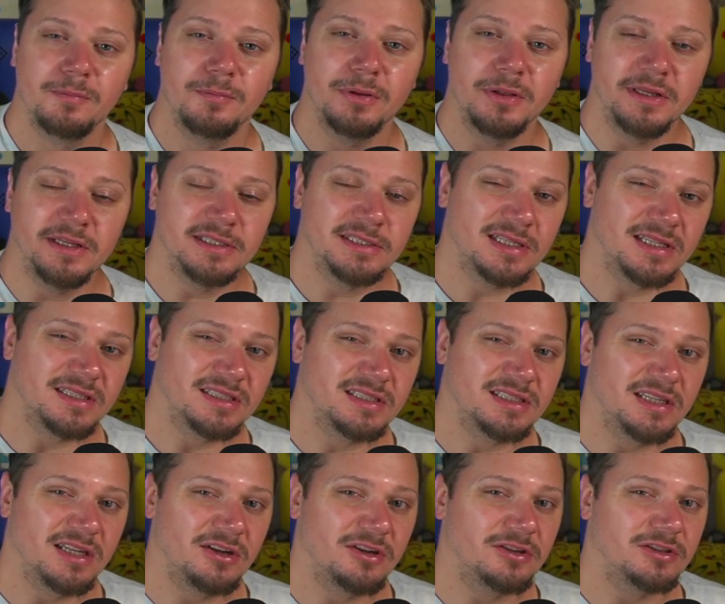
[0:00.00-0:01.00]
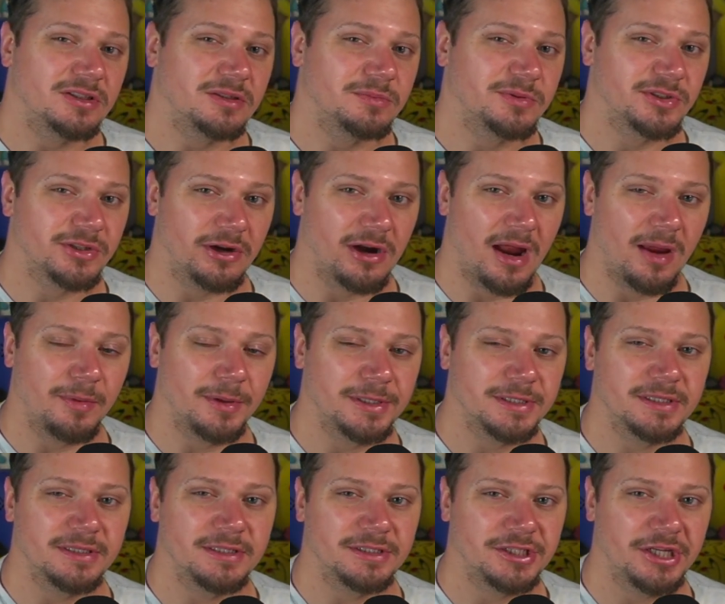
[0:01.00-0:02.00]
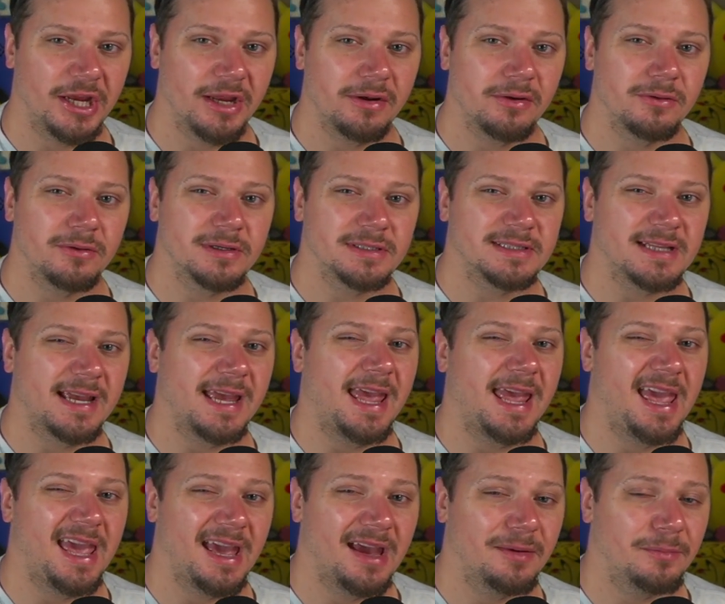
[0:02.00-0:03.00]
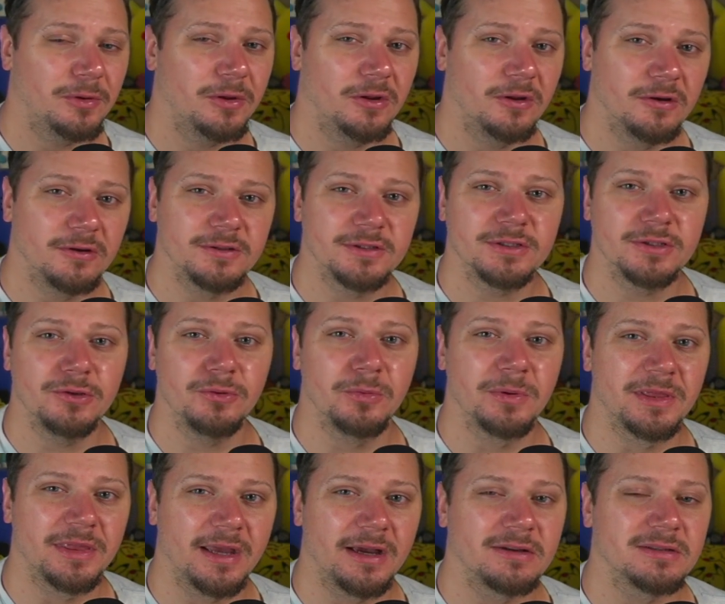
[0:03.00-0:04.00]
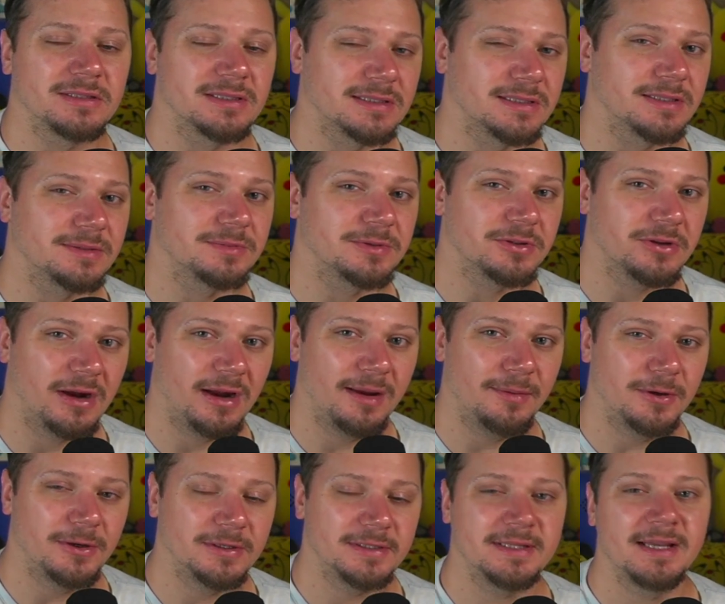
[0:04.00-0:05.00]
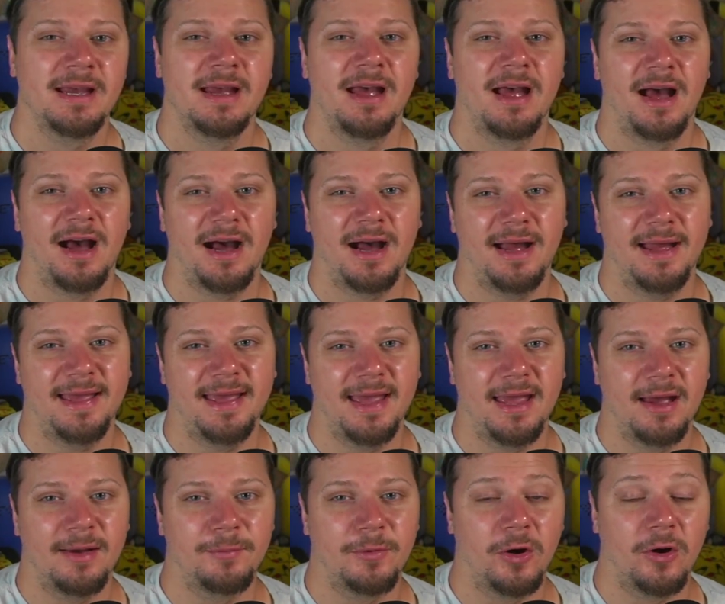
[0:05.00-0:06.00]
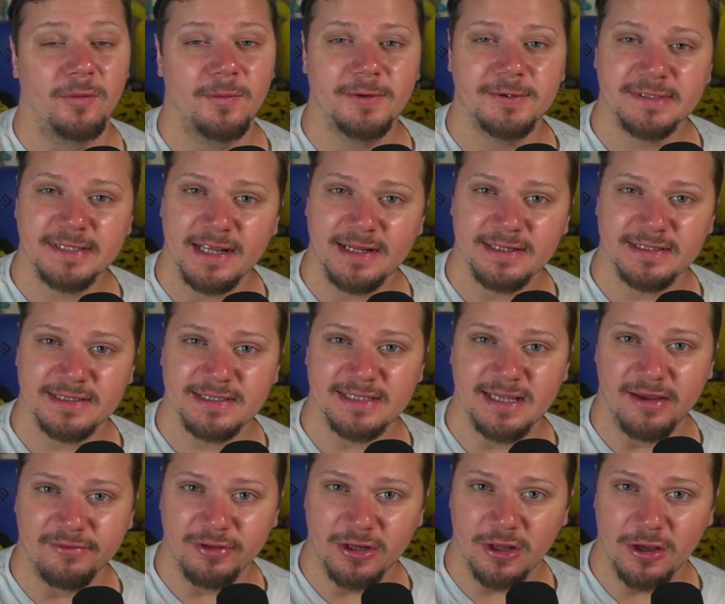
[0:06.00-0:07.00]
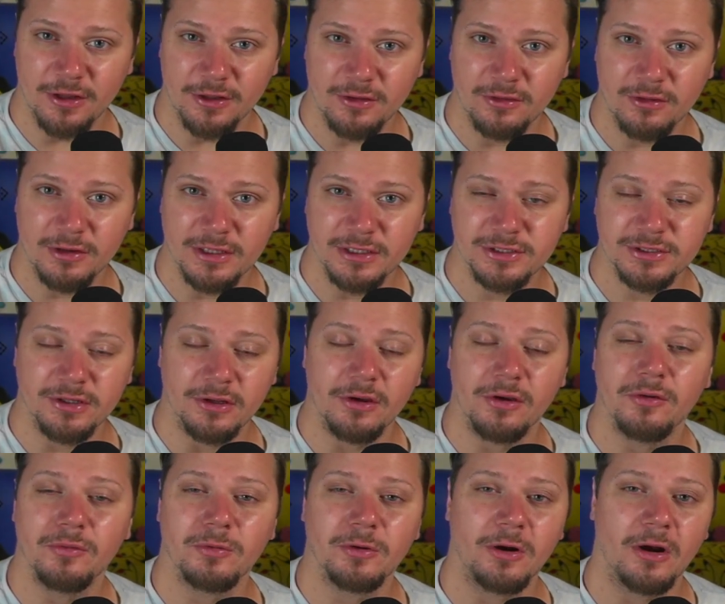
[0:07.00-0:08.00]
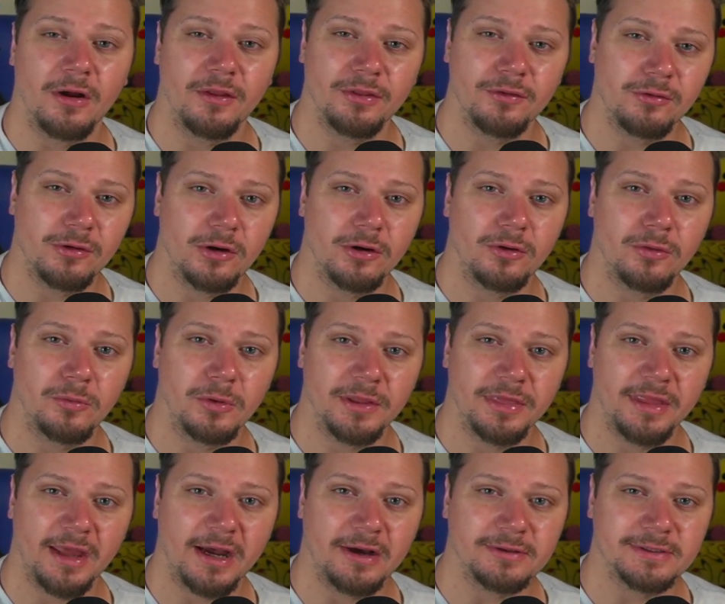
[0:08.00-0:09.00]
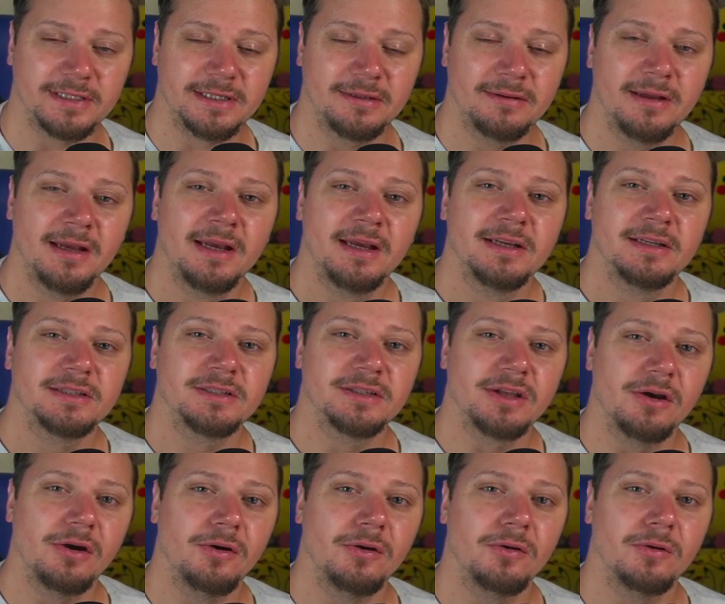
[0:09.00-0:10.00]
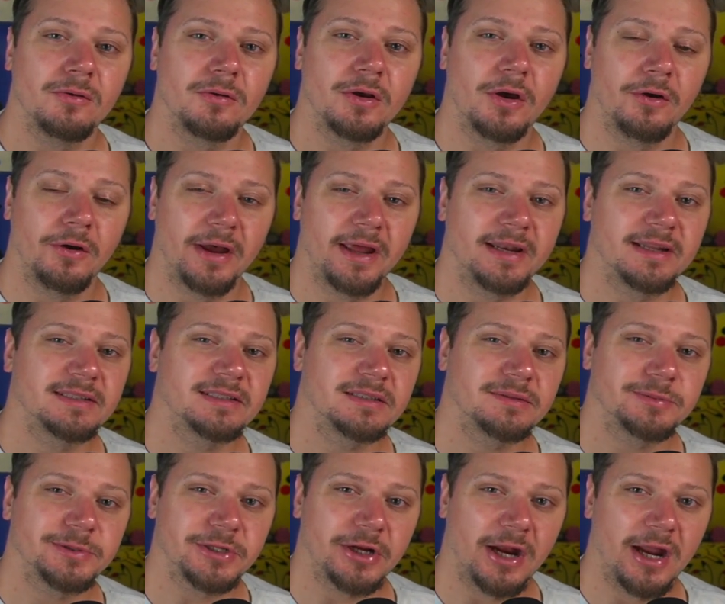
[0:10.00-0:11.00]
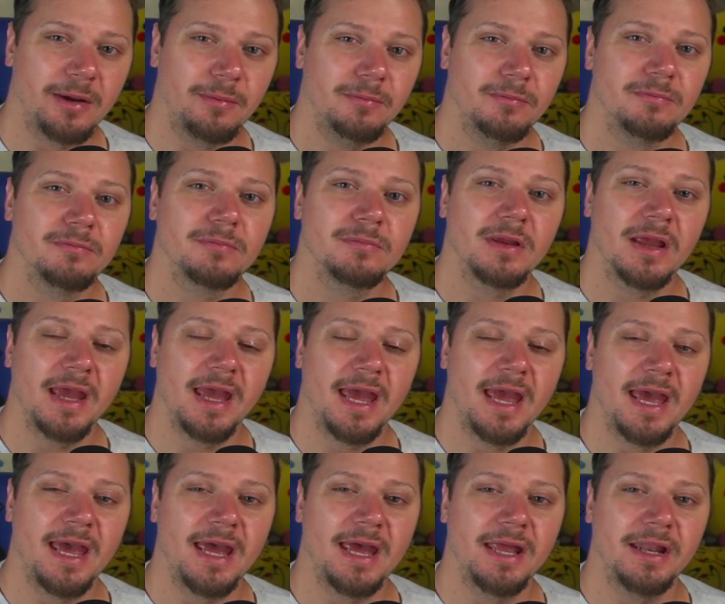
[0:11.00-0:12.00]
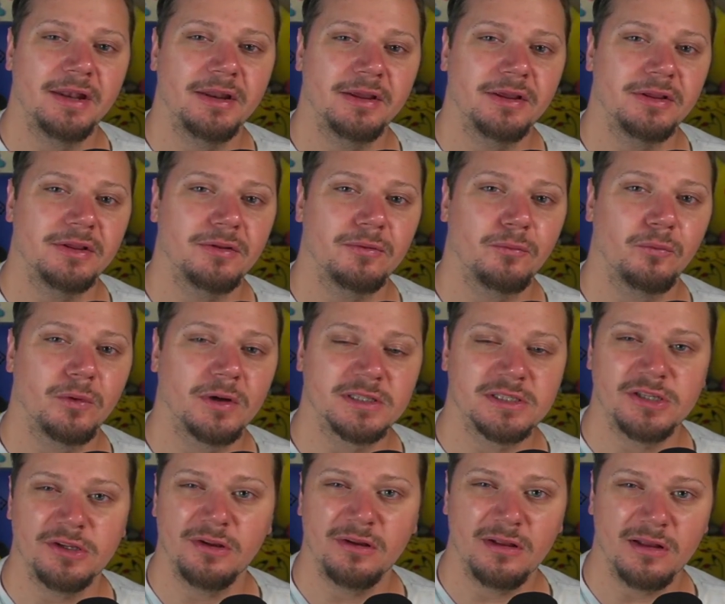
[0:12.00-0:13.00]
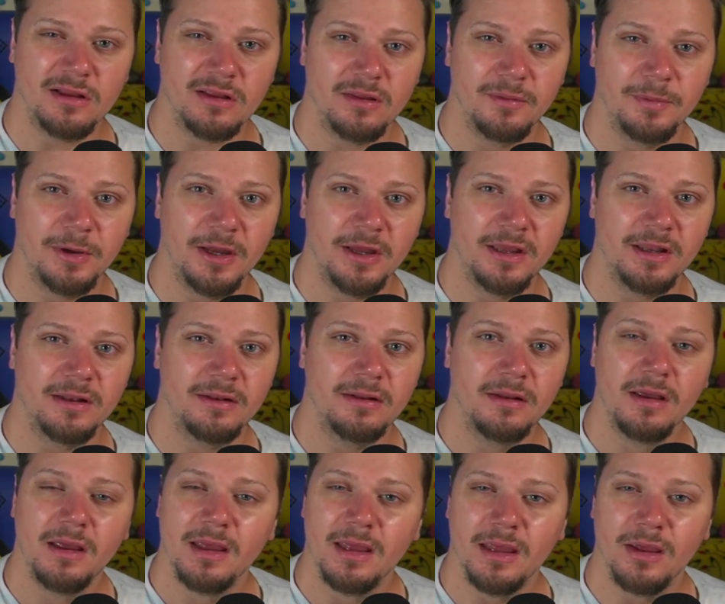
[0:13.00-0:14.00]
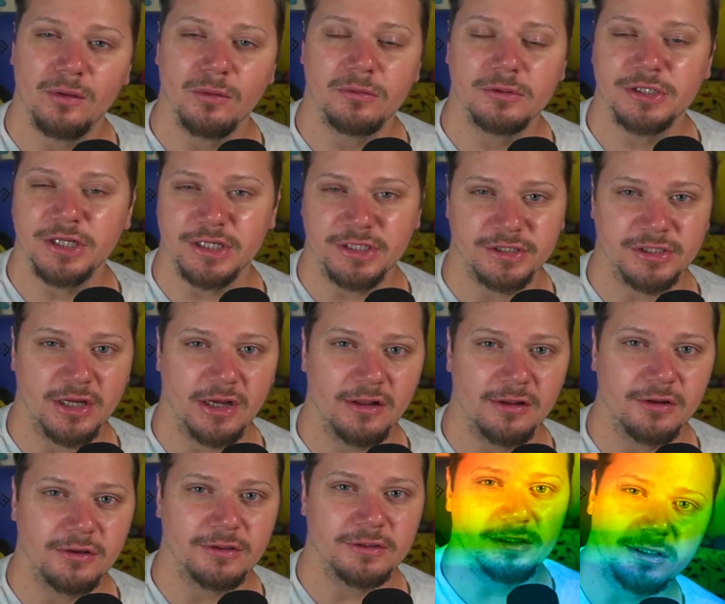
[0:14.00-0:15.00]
Please consider subscribing to the channel because I am close to one thousand subscribers. I am almost at seven hundred, so we're on the road to one thousand. So go ahead and subscribe, and once you click the button, it will change colors,